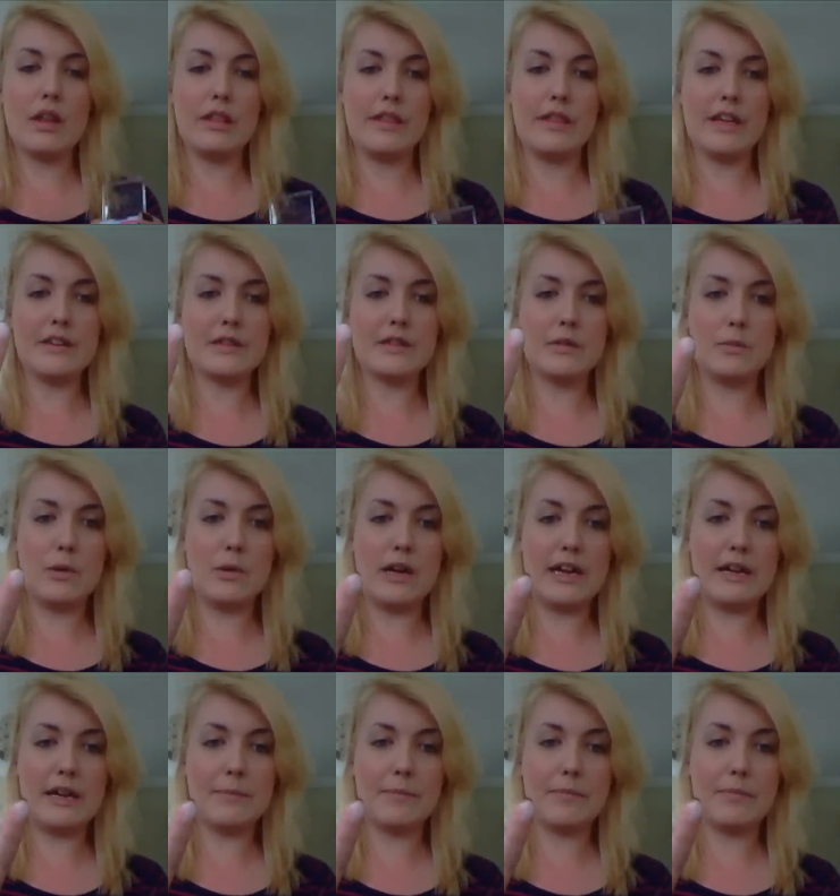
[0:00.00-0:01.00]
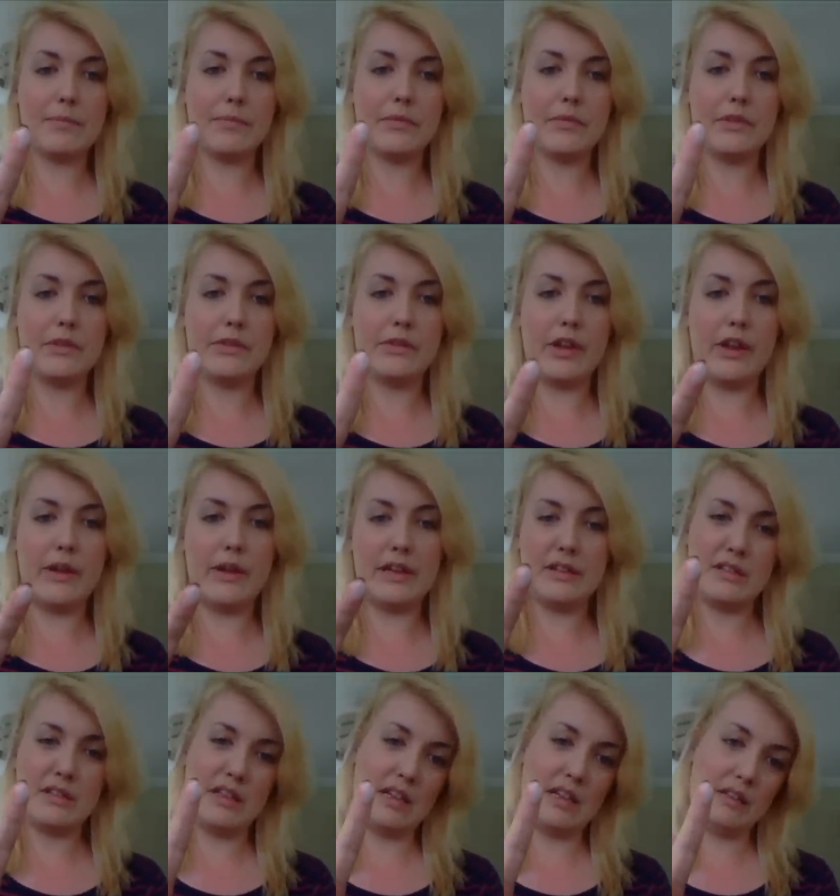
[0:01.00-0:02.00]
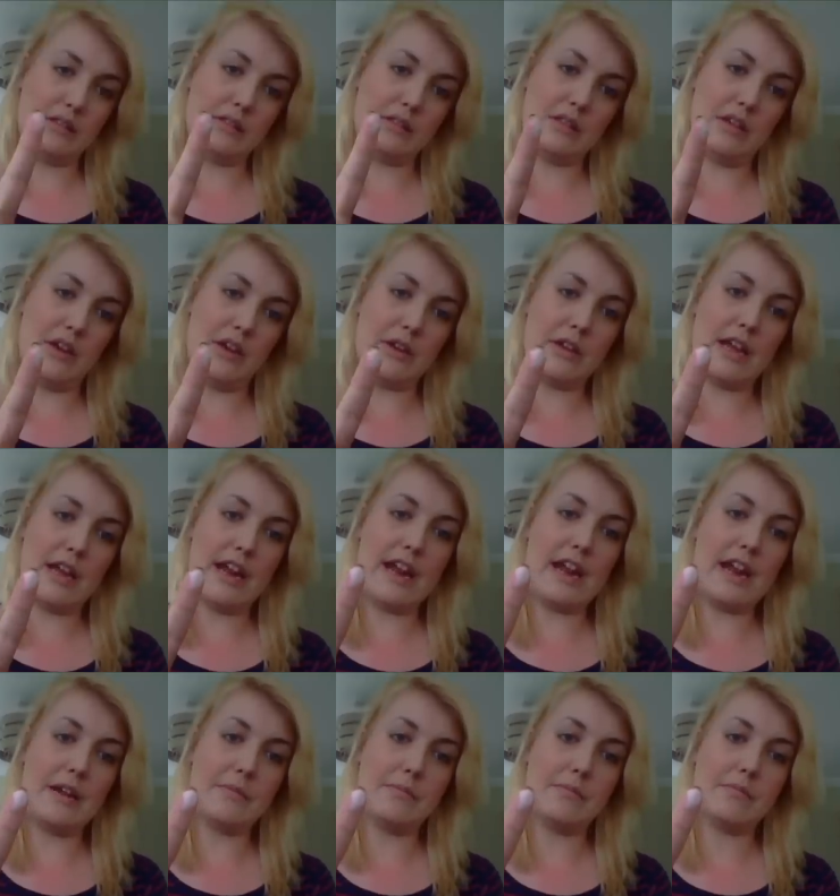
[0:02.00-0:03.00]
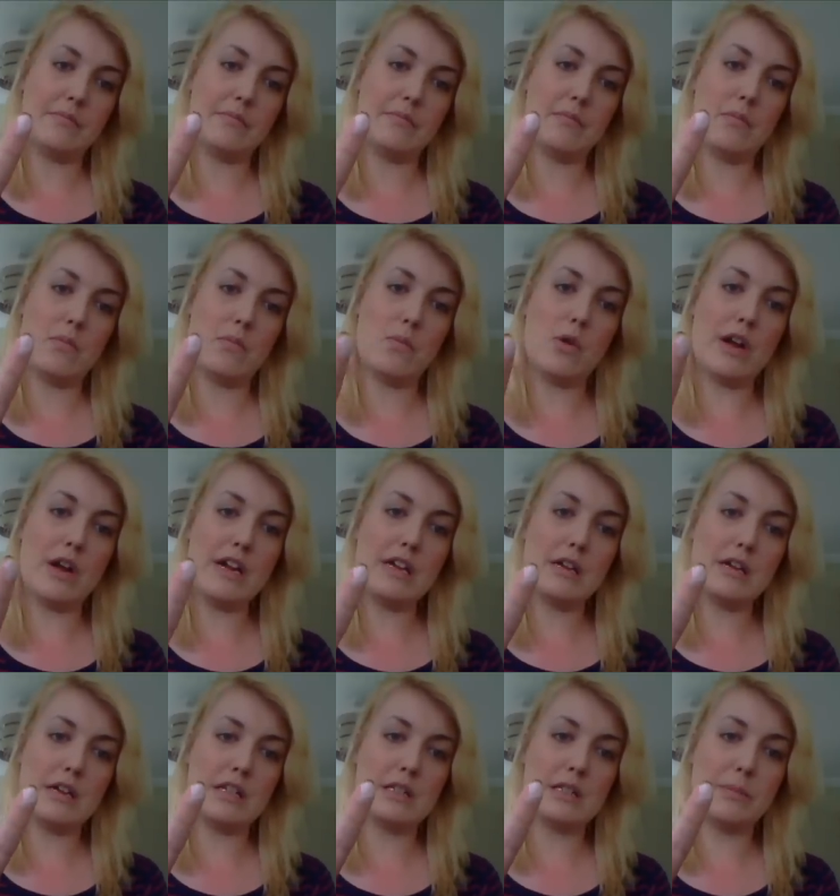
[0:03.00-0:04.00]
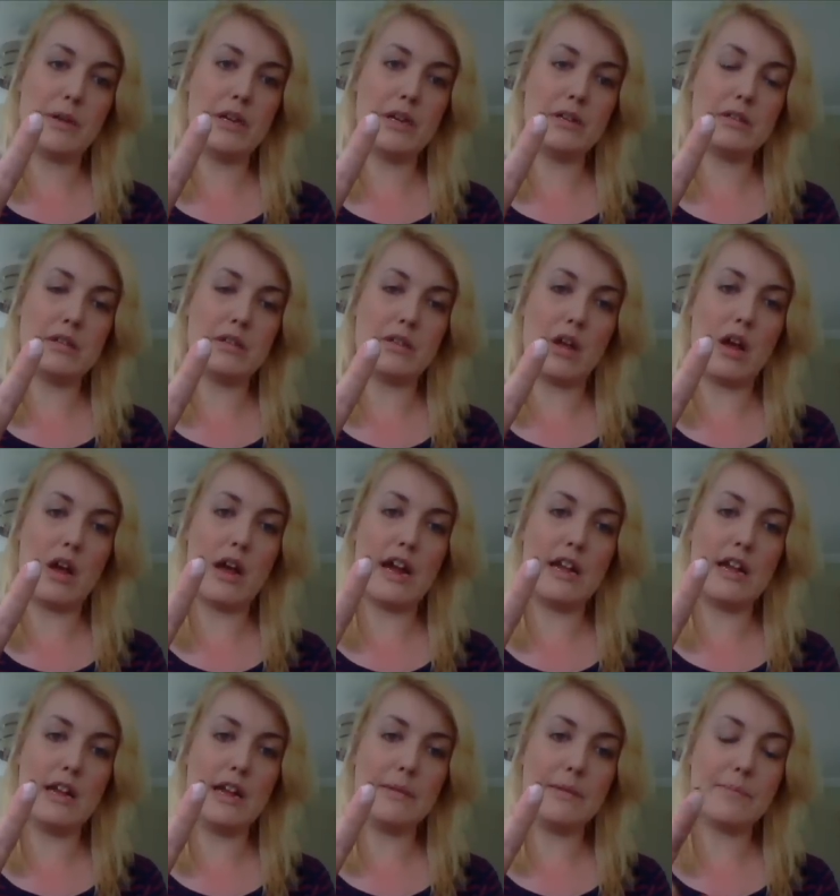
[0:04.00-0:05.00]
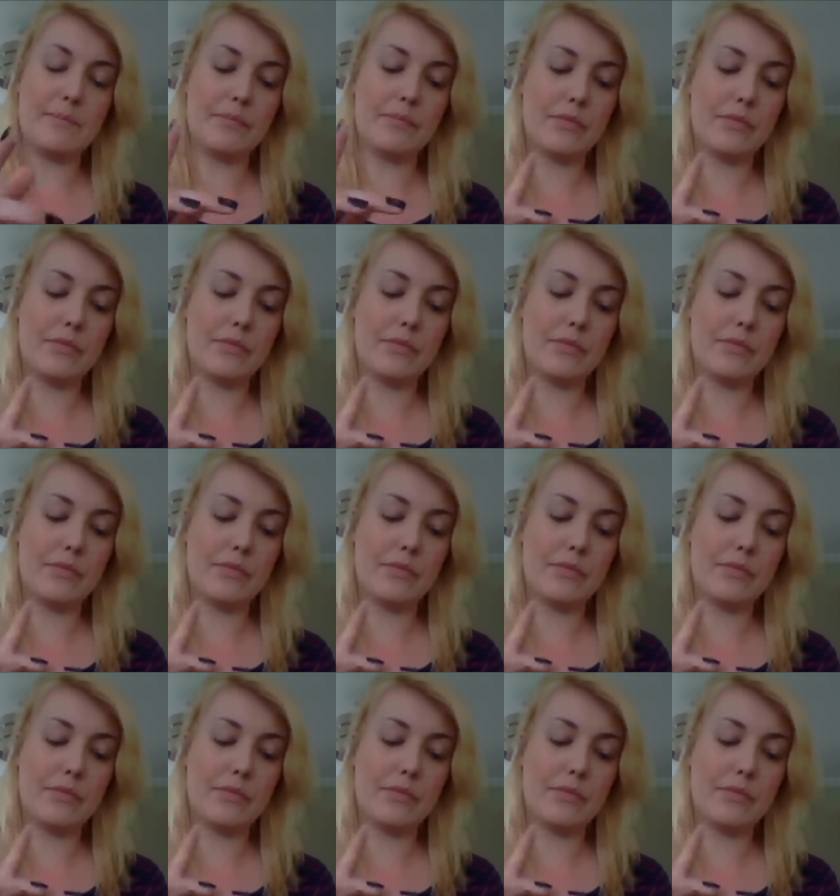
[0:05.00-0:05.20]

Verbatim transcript: there's the white. So, it's an okay white, I suppose, as a highlight.